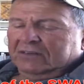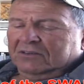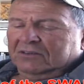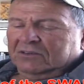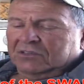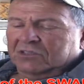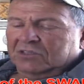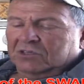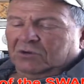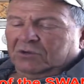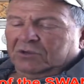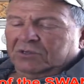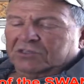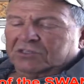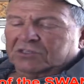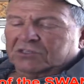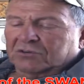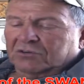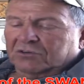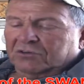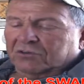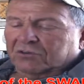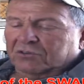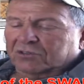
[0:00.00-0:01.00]
So he
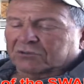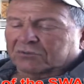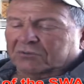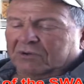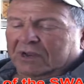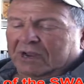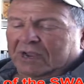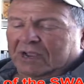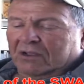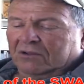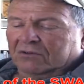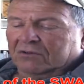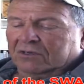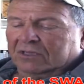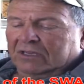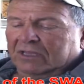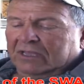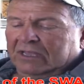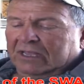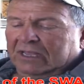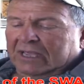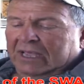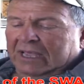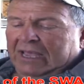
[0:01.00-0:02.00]
circled around,
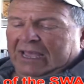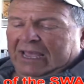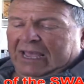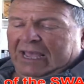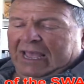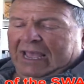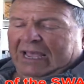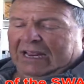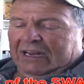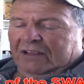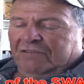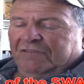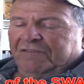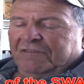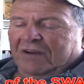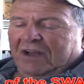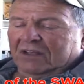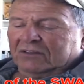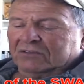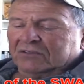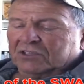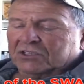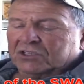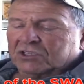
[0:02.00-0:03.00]
and he
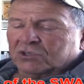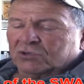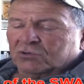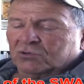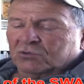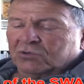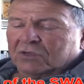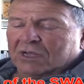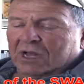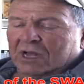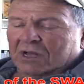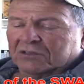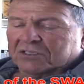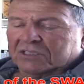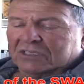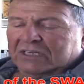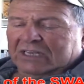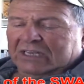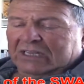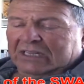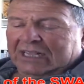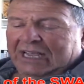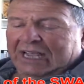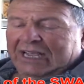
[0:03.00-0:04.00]
found the schoolhouse, and
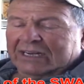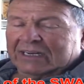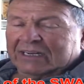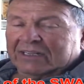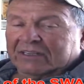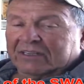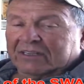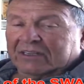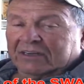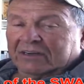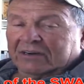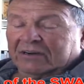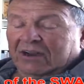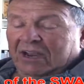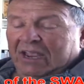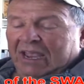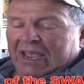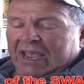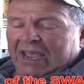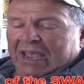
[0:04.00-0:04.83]
he landed there,